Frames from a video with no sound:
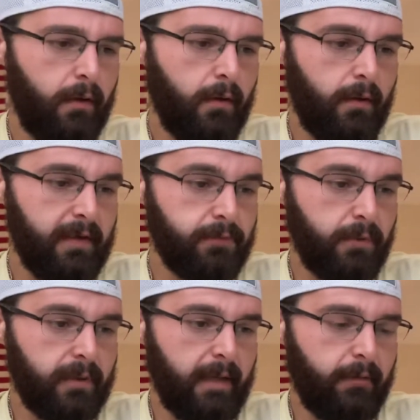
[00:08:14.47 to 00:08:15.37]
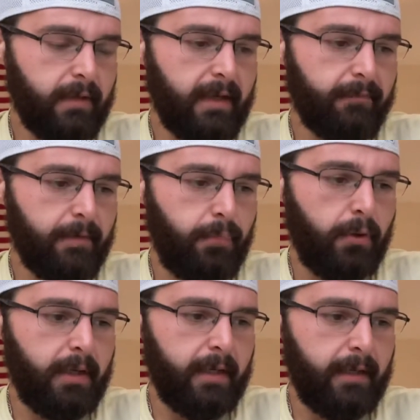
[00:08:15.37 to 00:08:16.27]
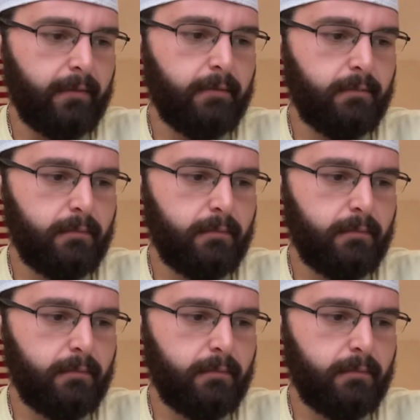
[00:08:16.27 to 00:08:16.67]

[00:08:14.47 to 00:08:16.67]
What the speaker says: this one I would definitely put in a